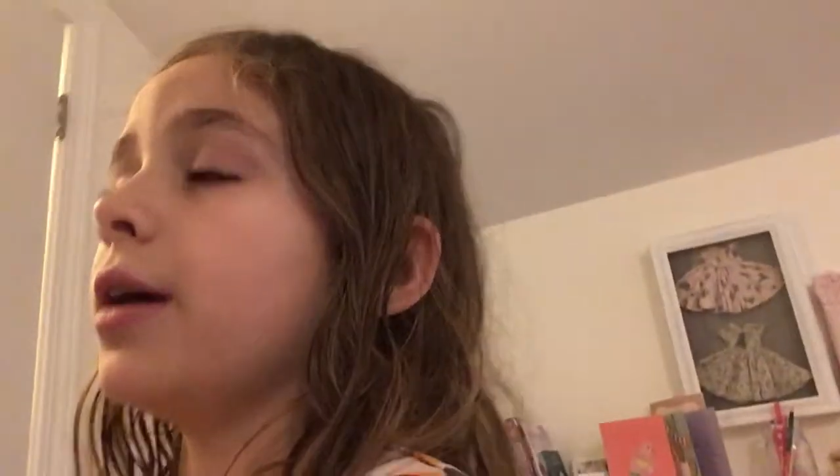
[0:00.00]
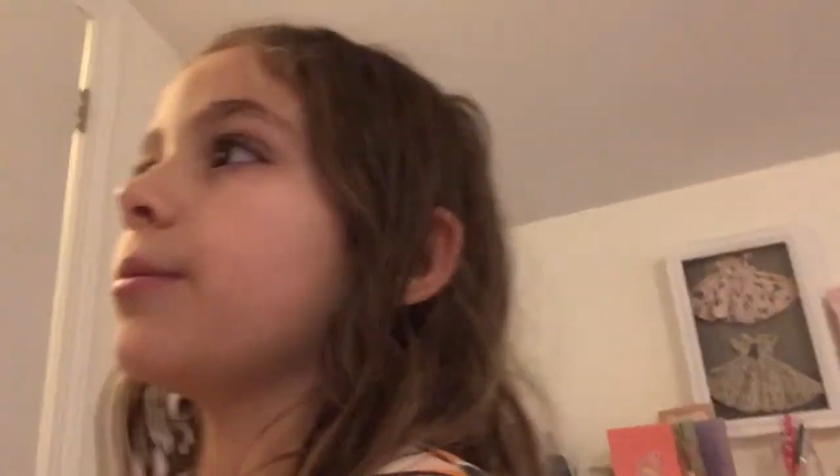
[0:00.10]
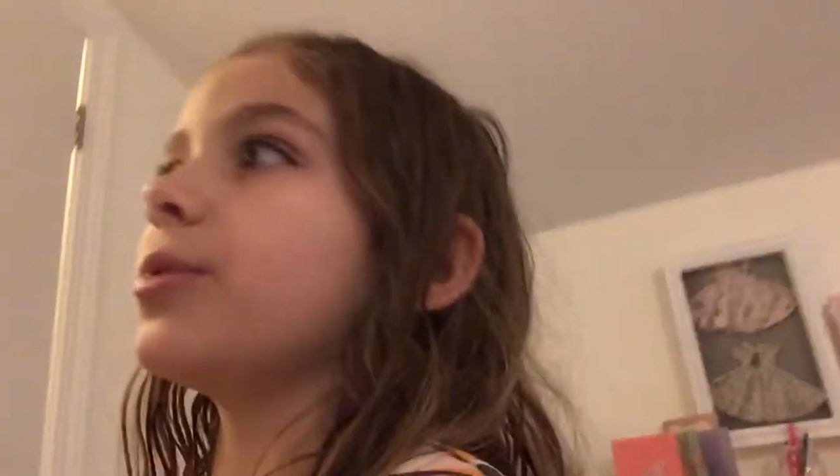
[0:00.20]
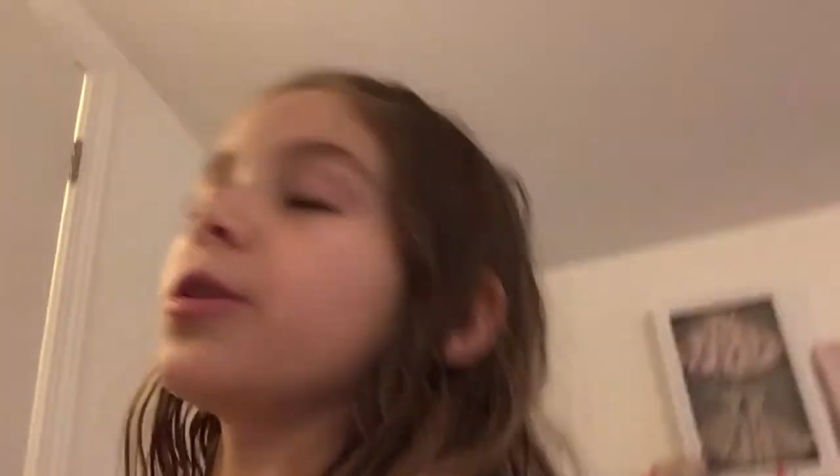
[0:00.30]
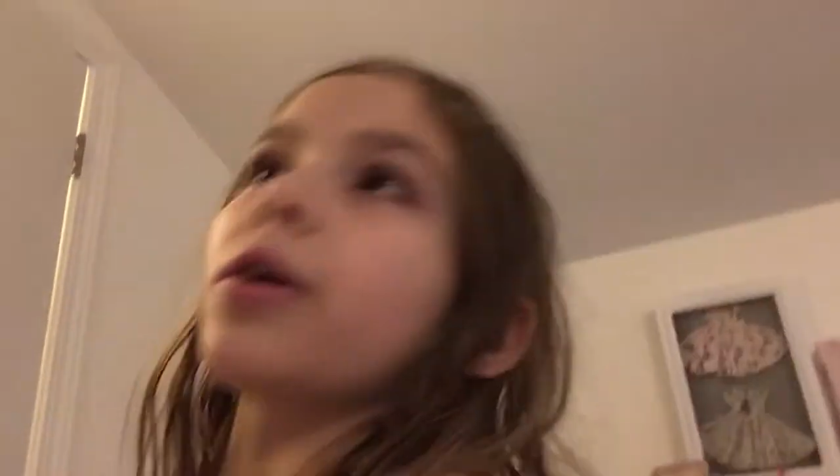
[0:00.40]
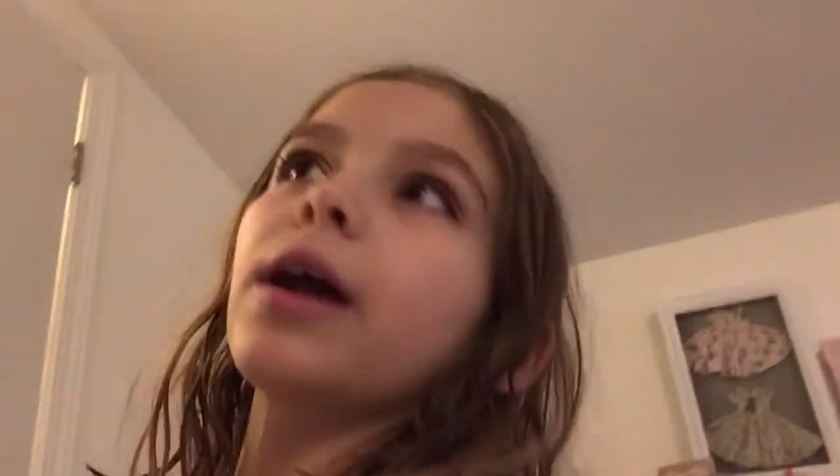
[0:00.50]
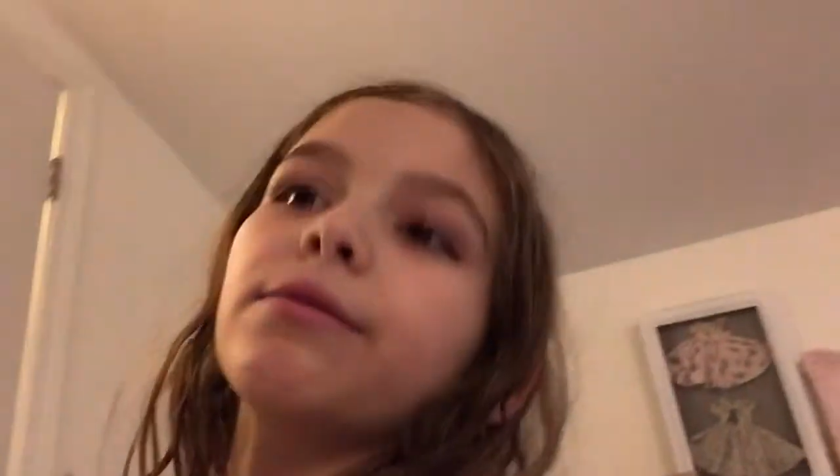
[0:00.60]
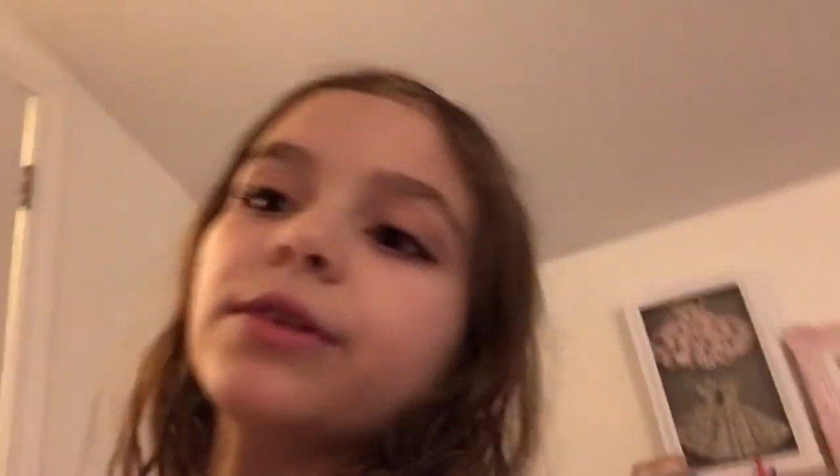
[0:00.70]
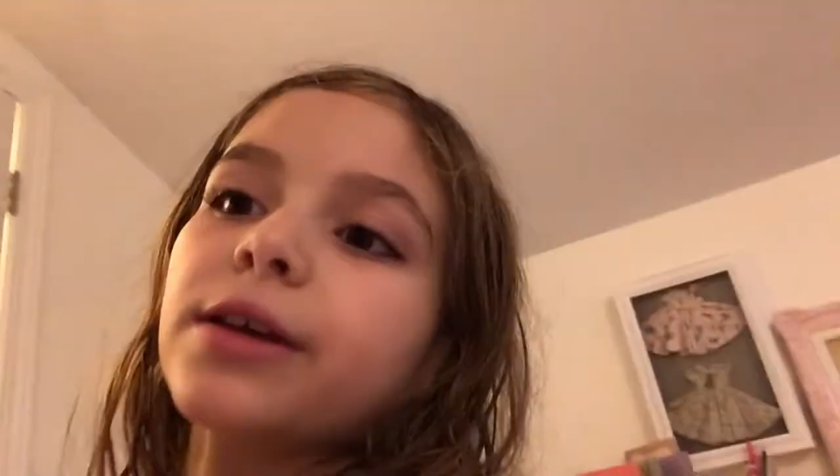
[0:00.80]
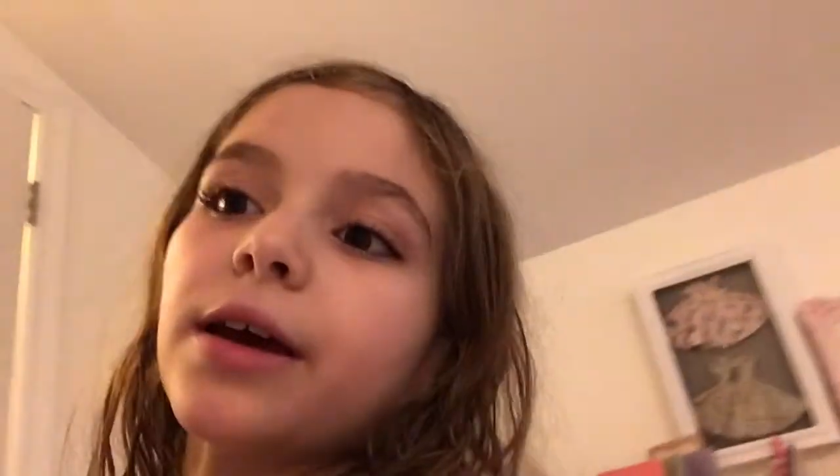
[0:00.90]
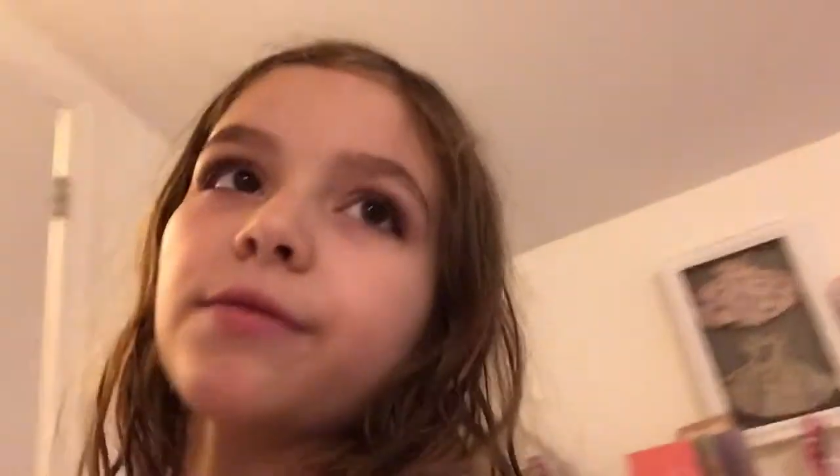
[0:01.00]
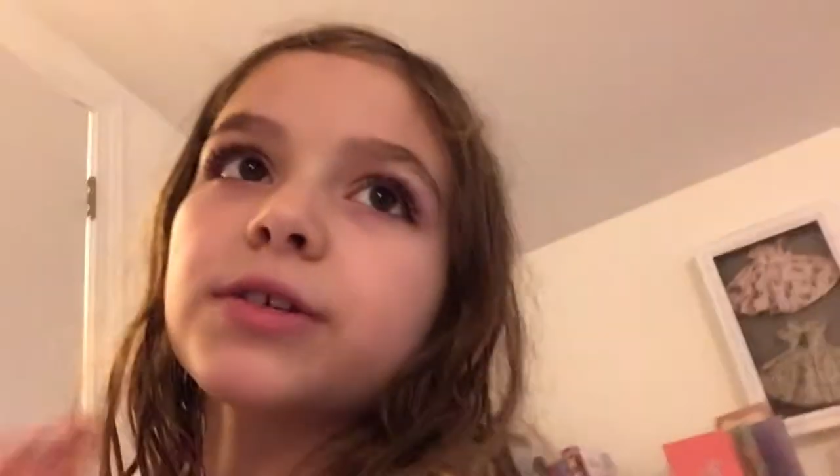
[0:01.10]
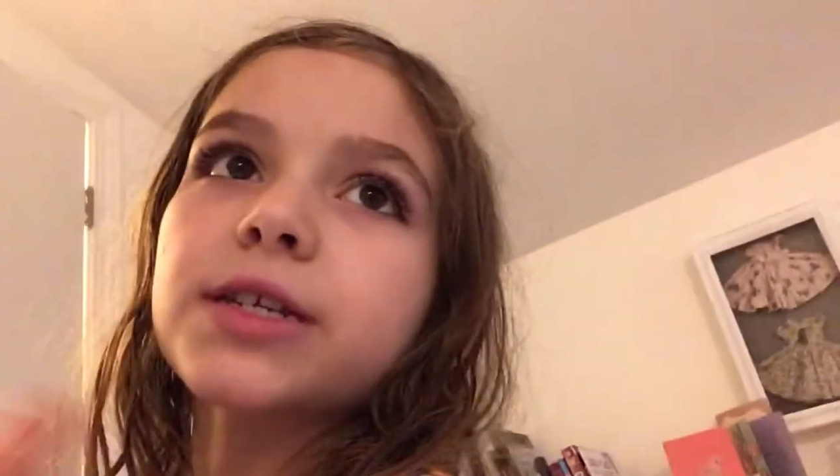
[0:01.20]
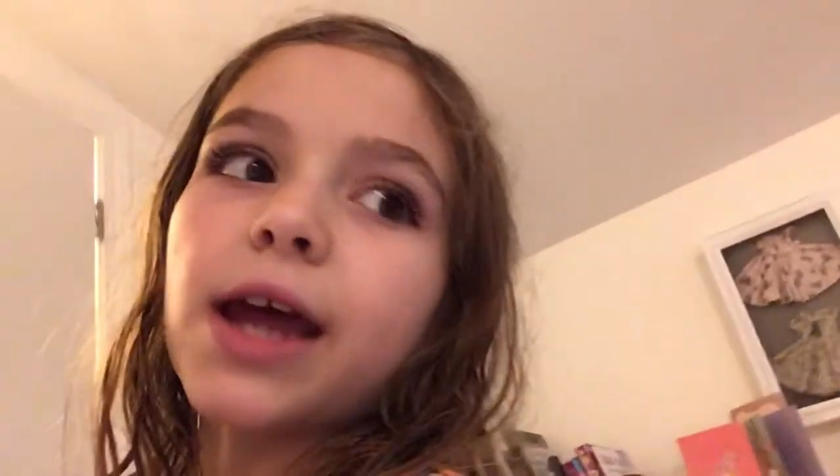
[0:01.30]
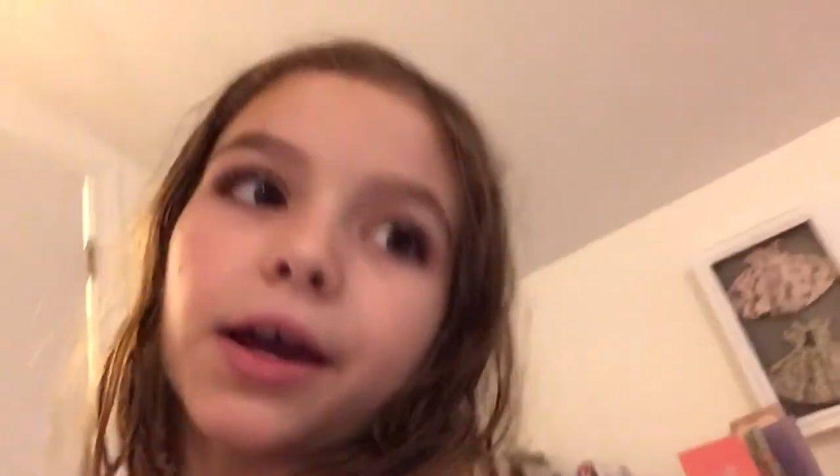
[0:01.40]
But they're gonna have to have
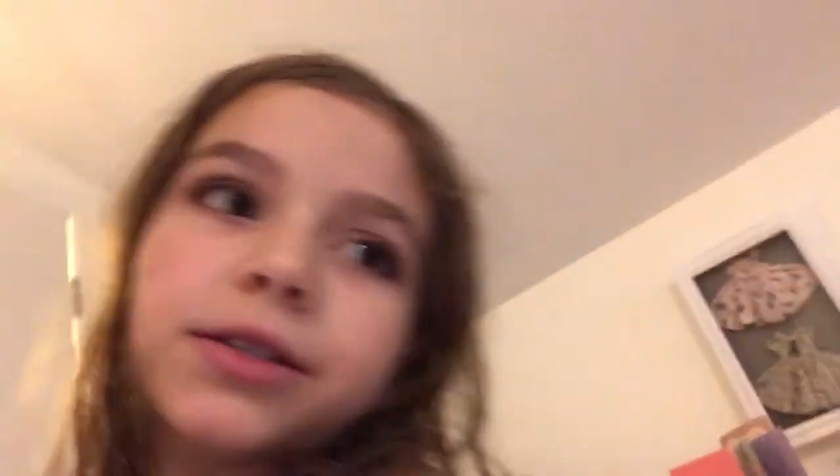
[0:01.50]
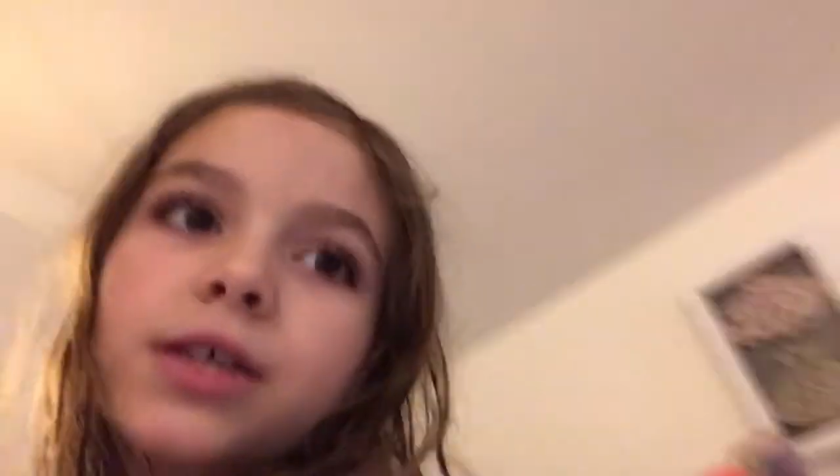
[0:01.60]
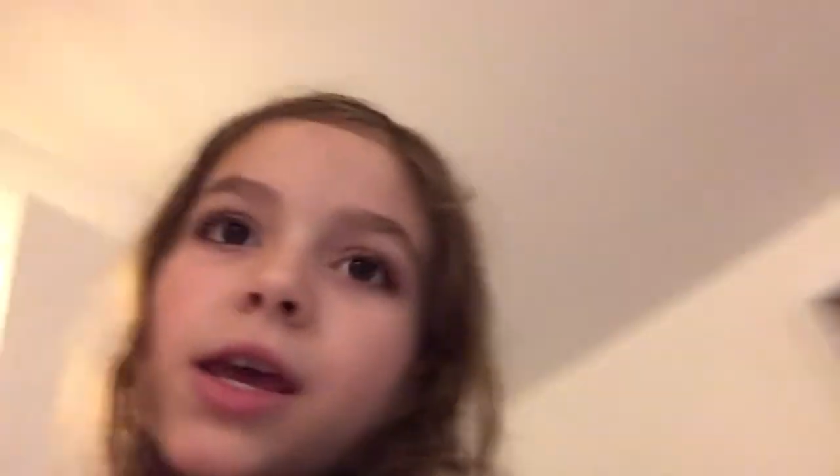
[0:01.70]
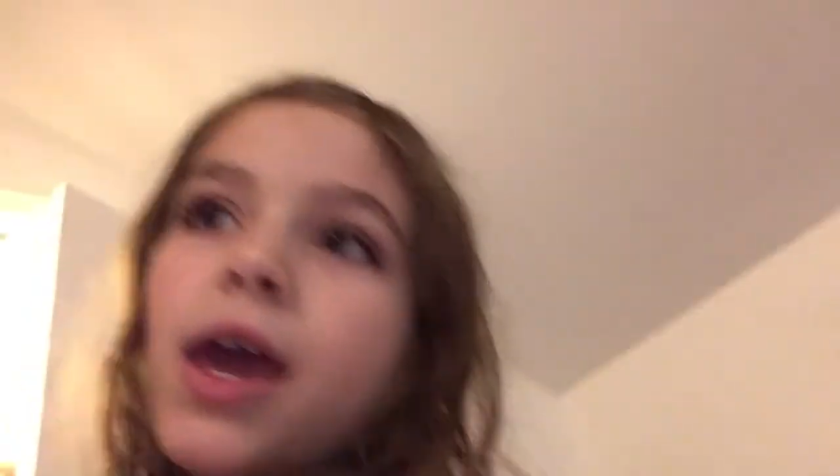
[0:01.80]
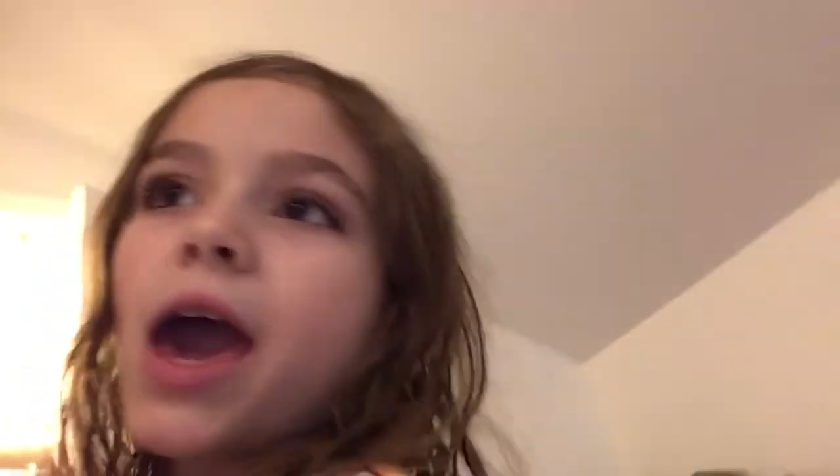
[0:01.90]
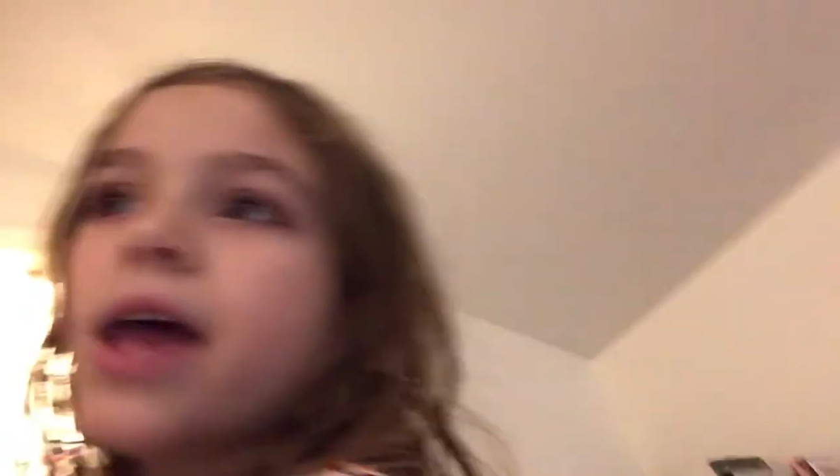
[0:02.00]
snacks, and